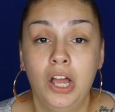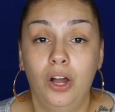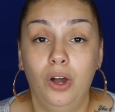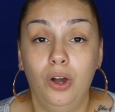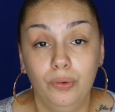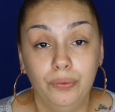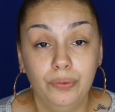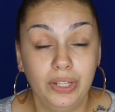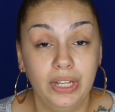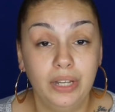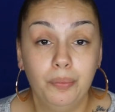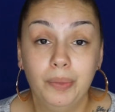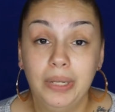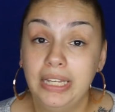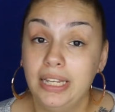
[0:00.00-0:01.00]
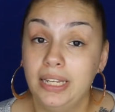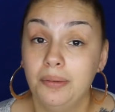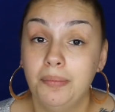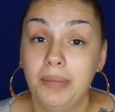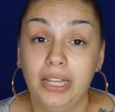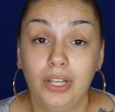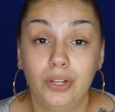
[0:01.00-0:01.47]
hopefully we can
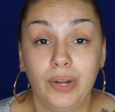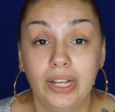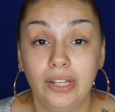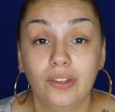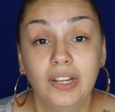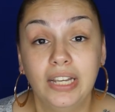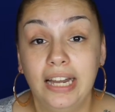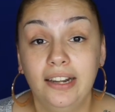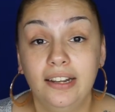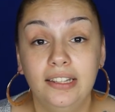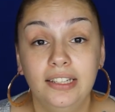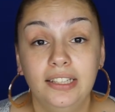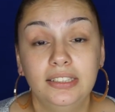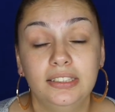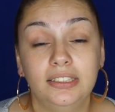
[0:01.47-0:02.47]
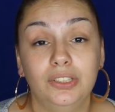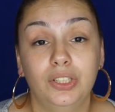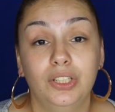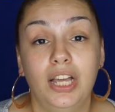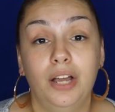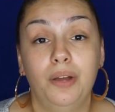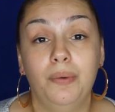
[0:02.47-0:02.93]
make a great look out of this, so
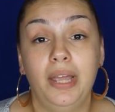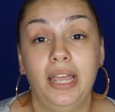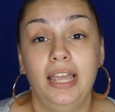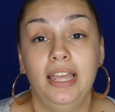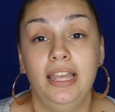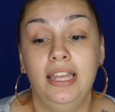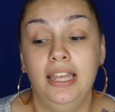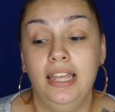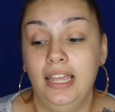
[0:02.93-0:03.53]
that way